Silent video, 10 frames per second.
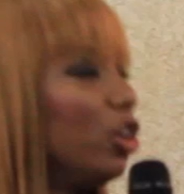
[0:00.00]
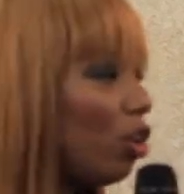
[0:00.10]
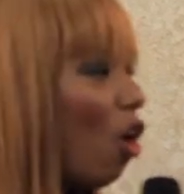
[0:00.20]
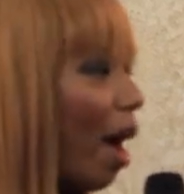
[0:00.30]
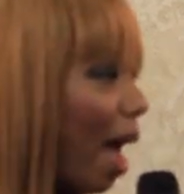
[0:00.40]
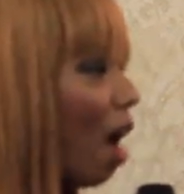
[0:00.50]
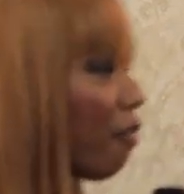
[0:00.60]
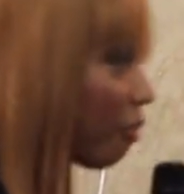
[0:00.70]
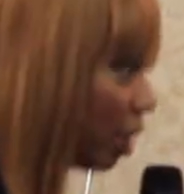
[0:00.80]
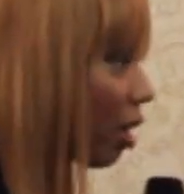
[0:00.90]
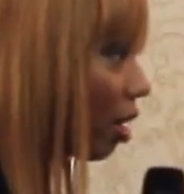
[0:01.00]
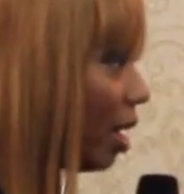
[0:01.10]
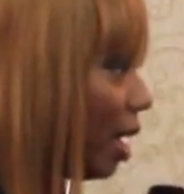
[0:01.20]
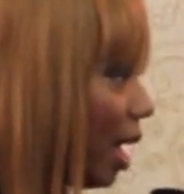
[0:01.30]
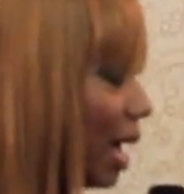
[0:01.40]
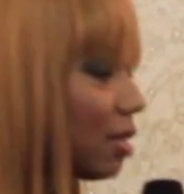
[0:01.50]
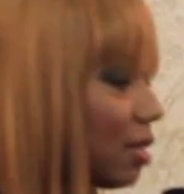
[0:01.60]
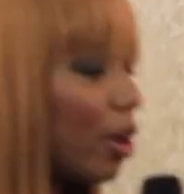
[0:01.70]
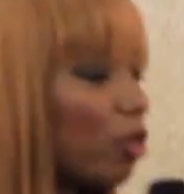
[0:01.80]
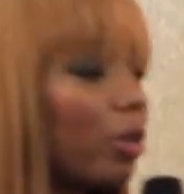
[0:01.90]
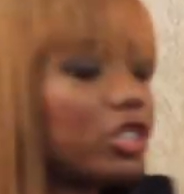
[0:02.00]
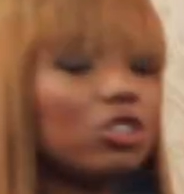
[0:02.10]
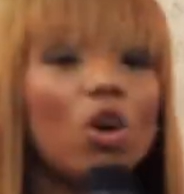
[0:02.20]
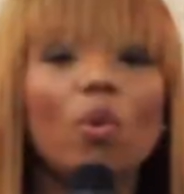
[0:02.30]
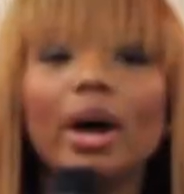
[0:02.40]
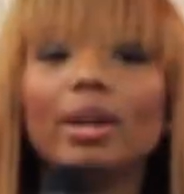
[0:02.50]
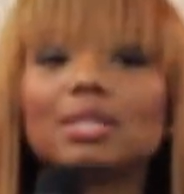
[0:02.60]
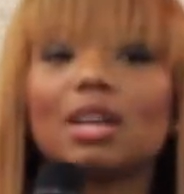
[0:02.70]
You're going to have fear as a mother, but you know what?